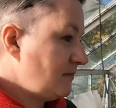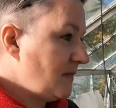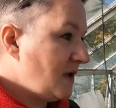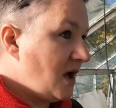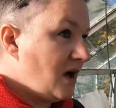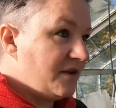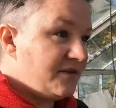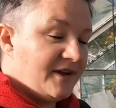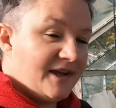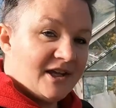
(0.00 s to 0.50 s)

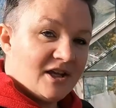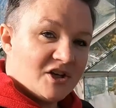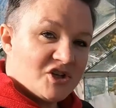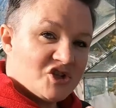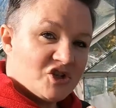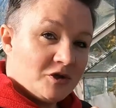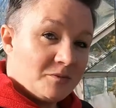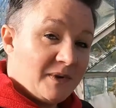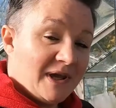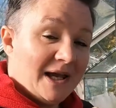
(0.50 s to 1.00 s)
I think I
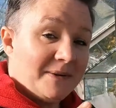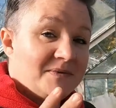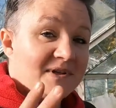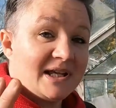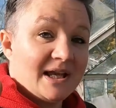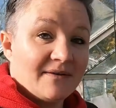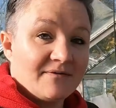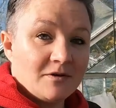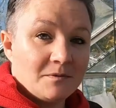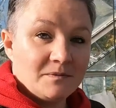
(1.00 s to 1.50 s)
should be able to
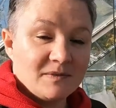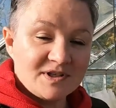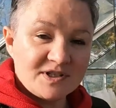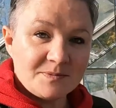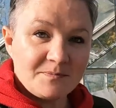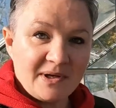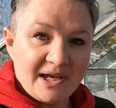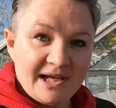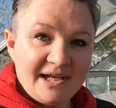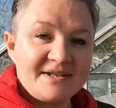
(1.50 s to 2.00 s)
give them the
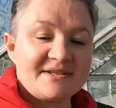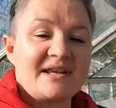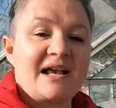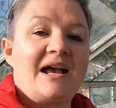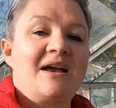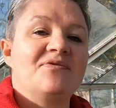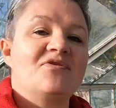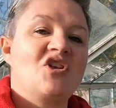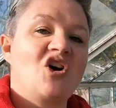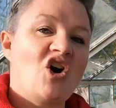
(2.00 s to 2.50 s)
space
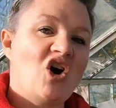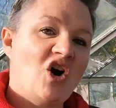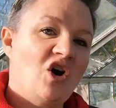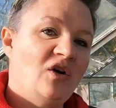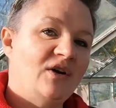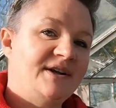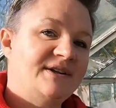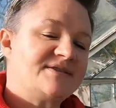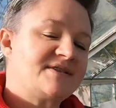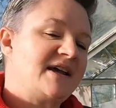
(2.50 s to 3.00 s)
and the
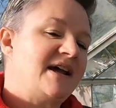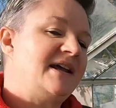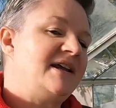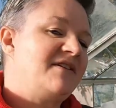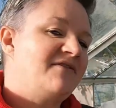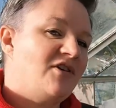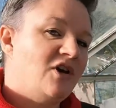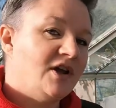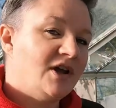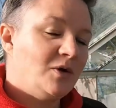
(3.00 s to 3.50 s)
height, and
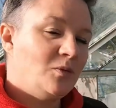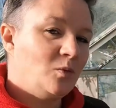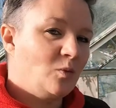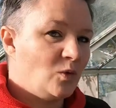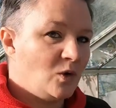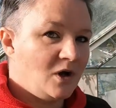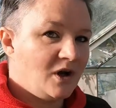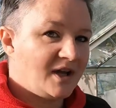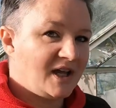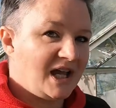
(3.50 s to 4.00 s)
if I can
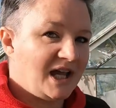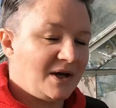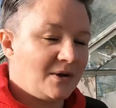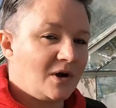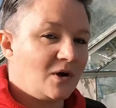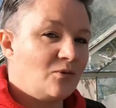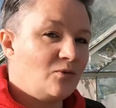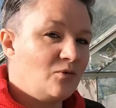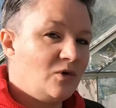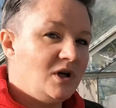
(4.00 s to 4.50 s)
work out
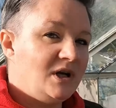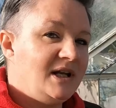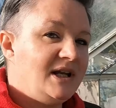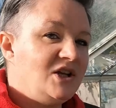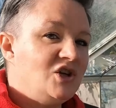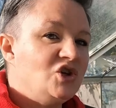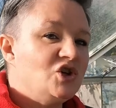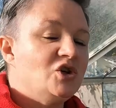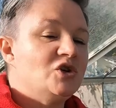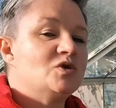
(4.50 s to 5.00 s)
a
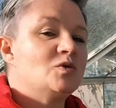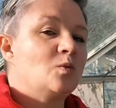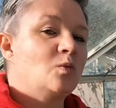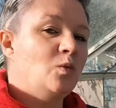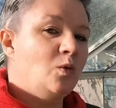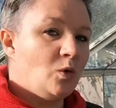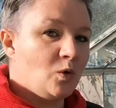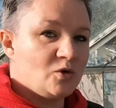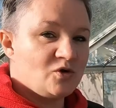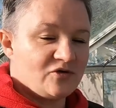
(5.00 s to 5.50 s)
really good
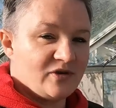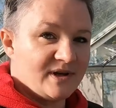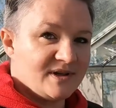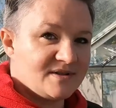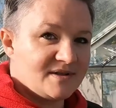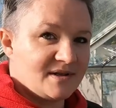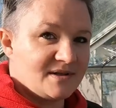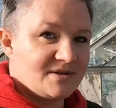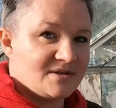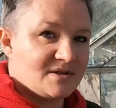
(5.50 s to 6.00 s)
watering
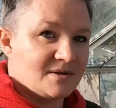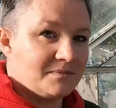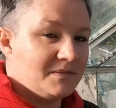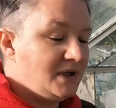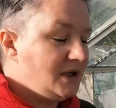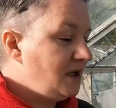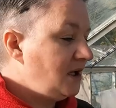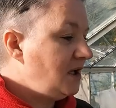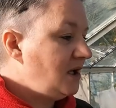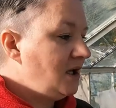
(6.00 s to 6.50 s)
system
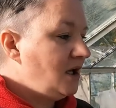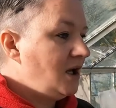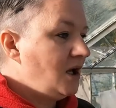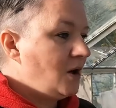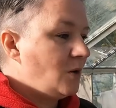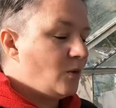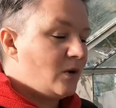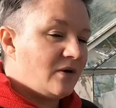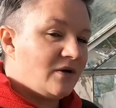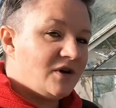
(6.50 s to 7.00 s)

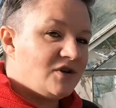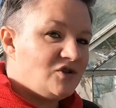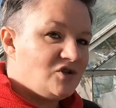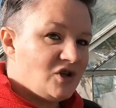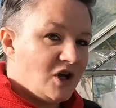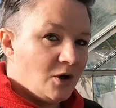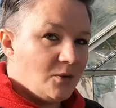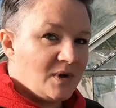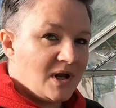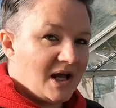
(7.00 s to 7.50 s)
where I
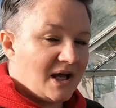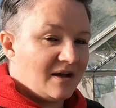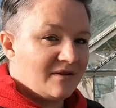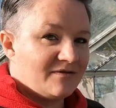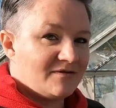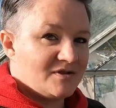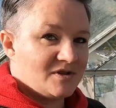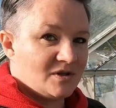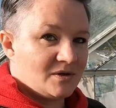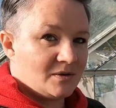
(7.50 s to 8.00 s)
don't
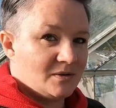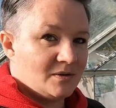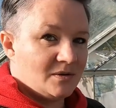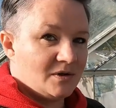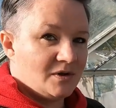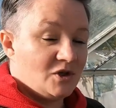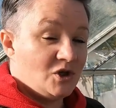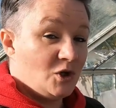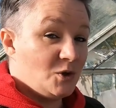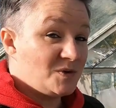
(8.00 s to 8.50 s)
have to
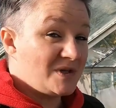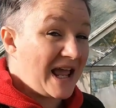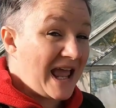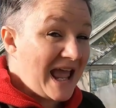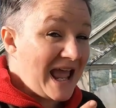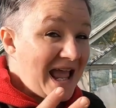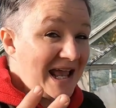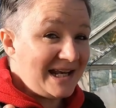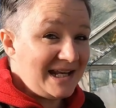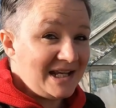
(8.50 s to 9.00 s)
use
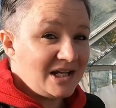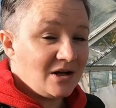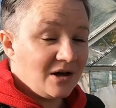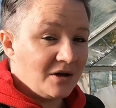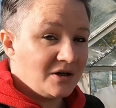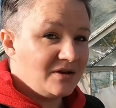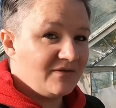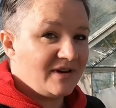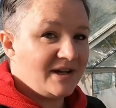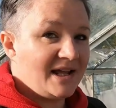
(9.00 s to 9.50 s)
any
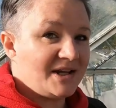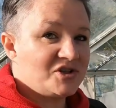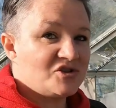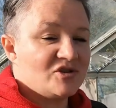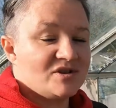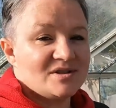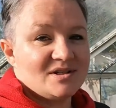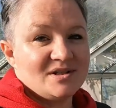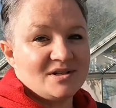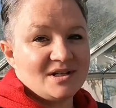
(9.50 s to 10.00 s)
kind of
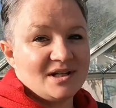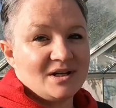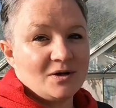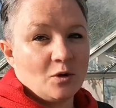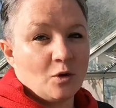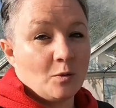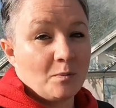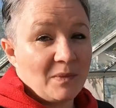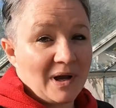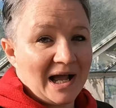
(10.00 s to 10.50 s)
electricity
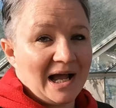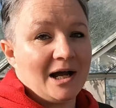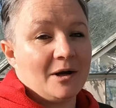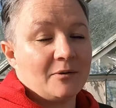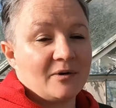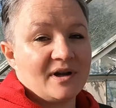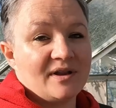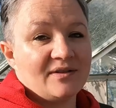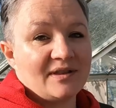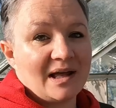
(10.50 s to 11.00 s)
or
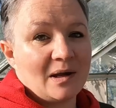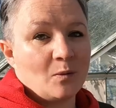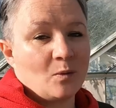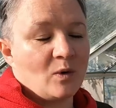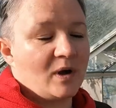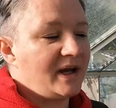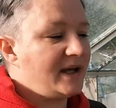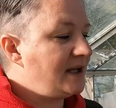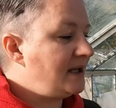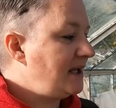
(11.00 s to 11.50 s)
power in that
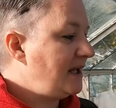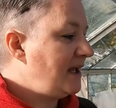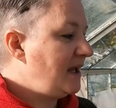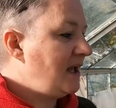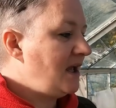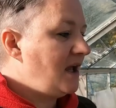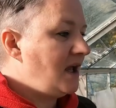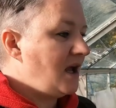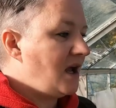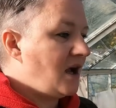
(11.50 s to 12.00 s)
way,
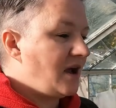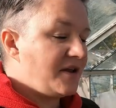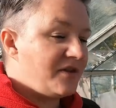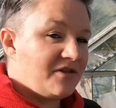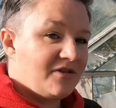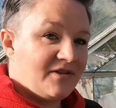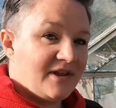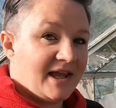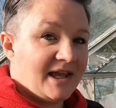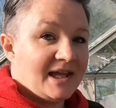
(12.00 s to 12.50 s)
I
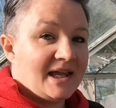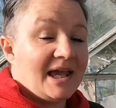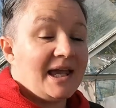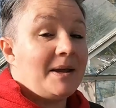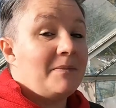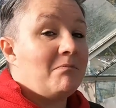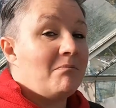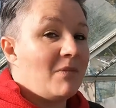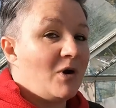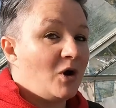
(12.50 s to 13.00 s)
think
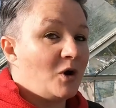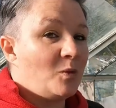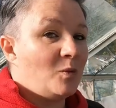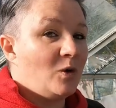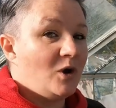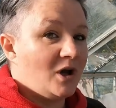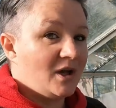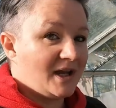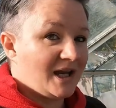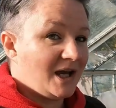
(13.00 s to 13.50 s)
it might
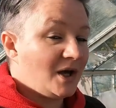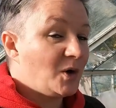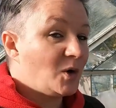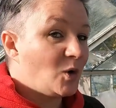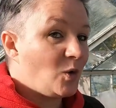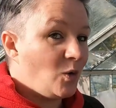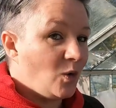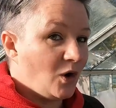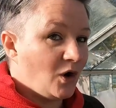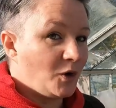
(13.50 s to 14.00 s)
work out
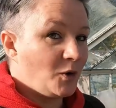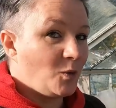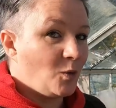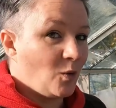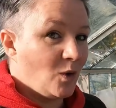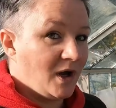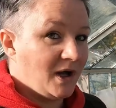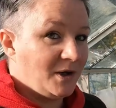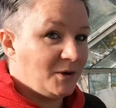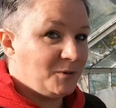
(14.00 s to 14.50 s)
quite
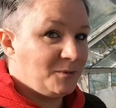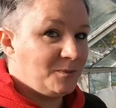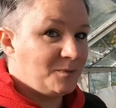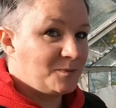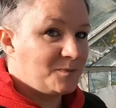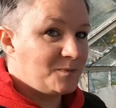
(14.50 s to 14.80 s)
well.